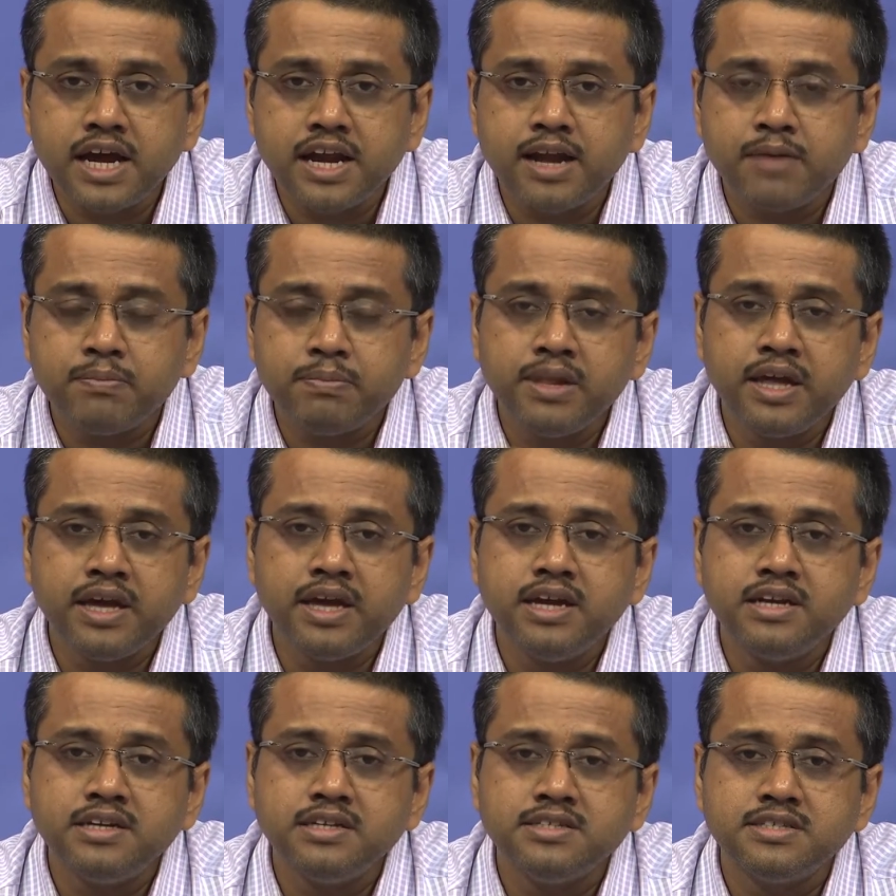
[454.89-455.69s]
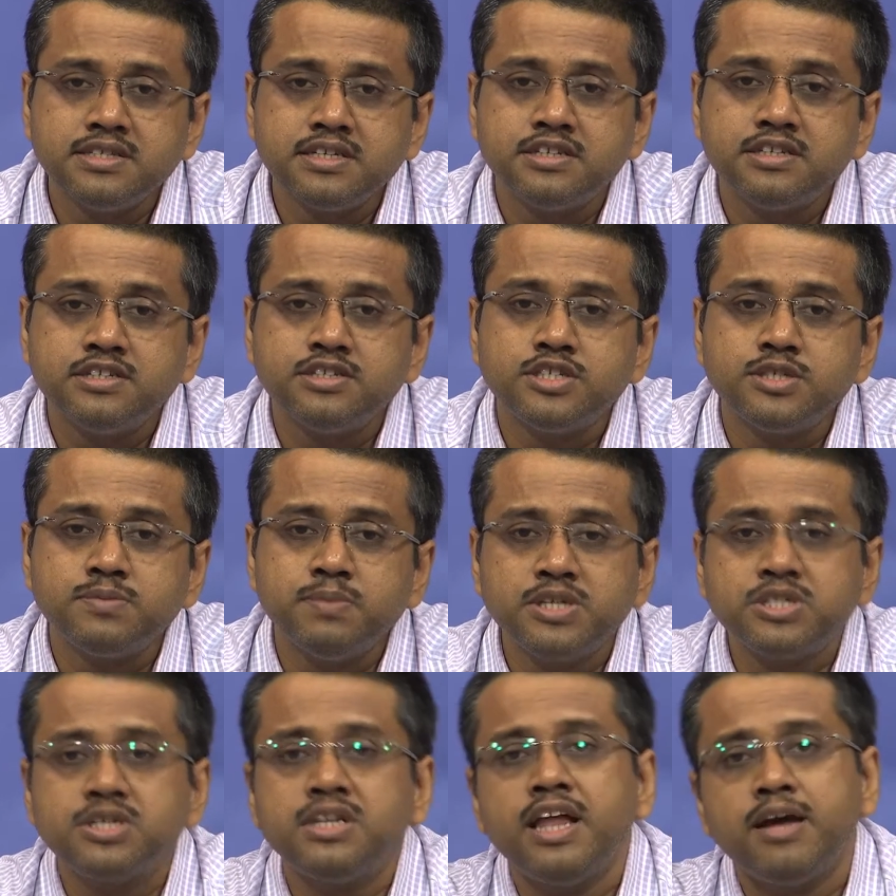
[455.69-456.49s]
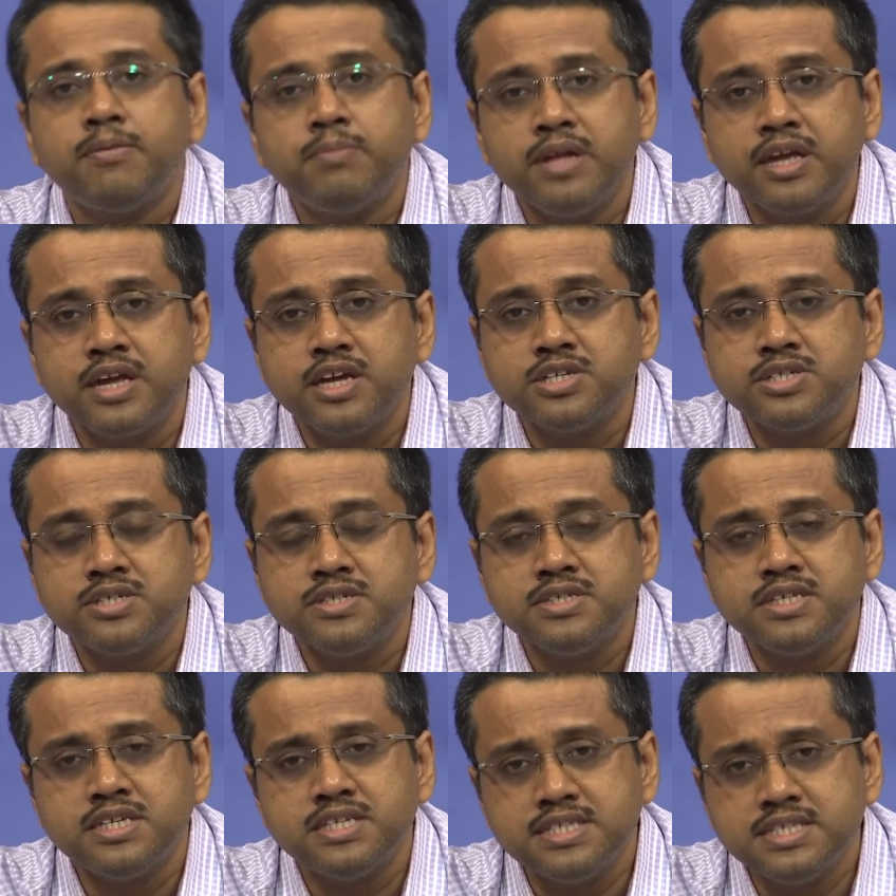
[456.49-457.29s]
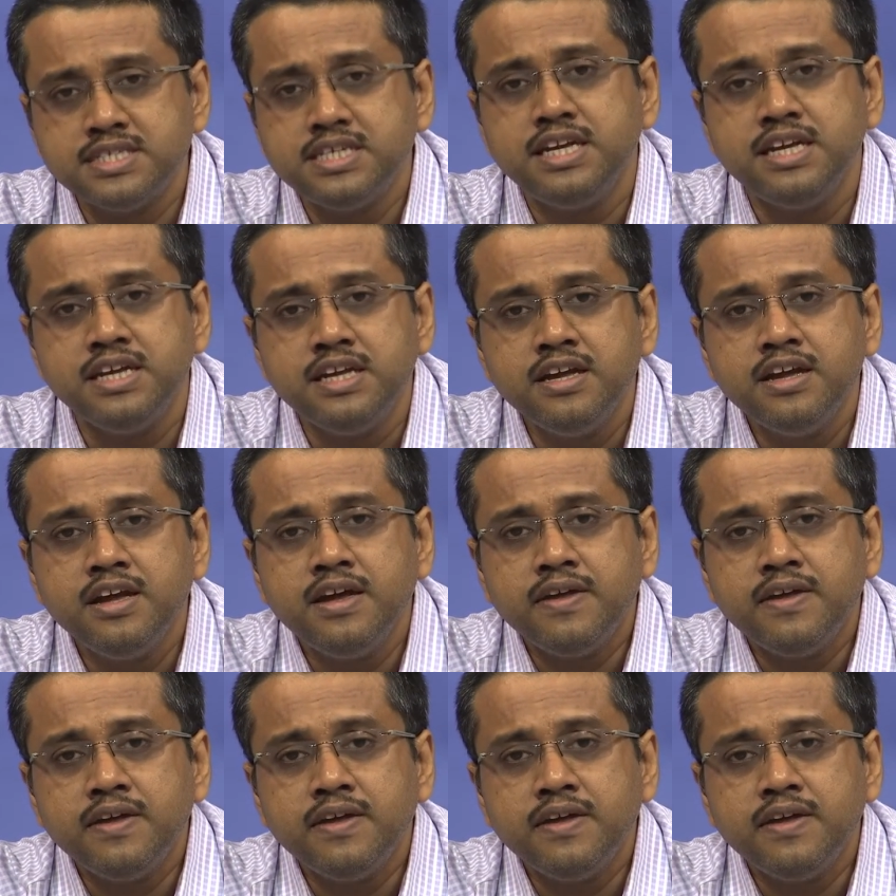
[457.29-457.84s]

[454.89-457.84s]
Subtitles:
and apply it in certain special applications and see